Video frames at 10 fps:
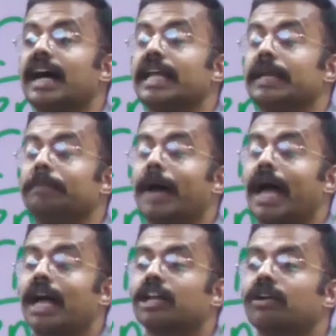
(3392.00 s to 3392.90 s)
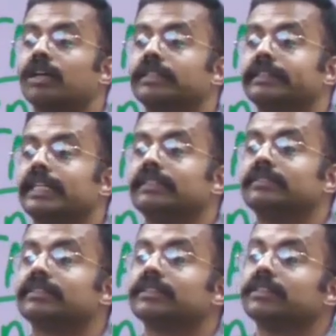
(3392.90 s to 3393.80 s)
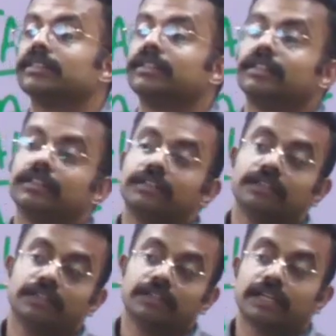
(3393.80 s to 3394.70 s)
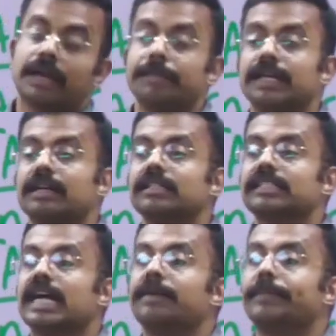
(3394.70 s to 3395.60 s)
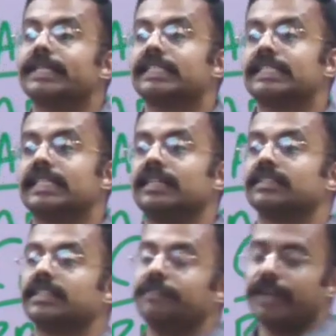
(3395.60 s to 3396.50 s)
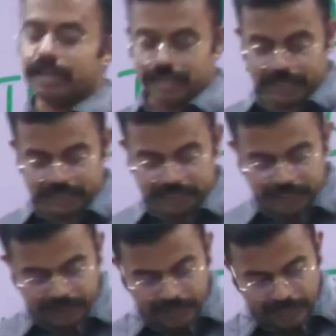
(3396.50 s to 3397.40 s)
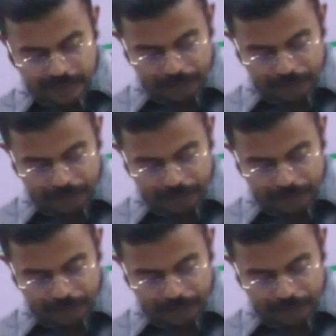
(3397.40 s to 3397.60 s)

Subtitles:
high ban on this chemicals and pesticides, severely restricted